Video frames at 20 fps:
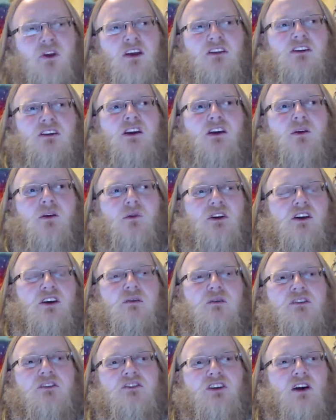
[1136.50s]
hear what
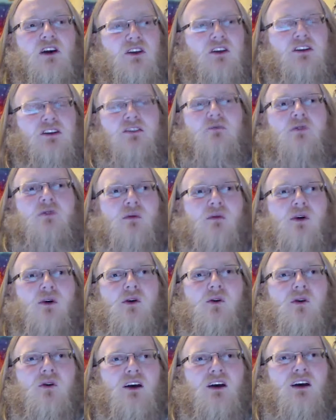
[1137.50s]
humans sound like to
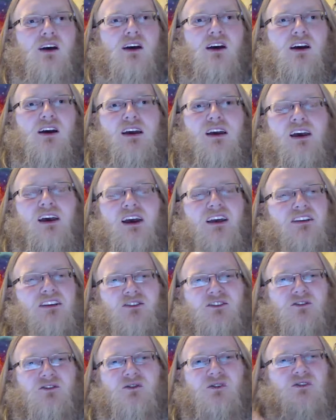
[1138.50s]
Momo. It's
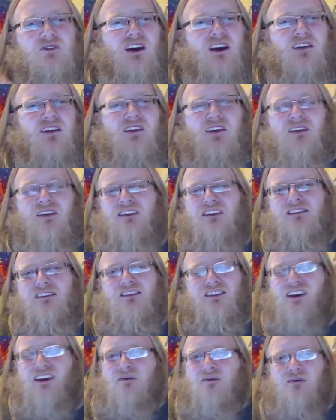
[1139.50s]
cool. It's kind of like The
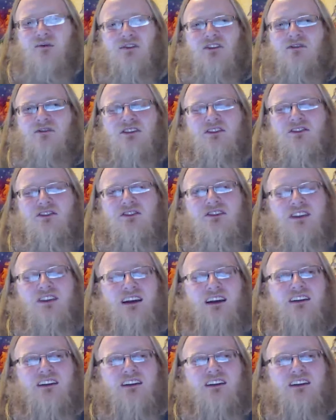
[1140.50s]
Sims. It's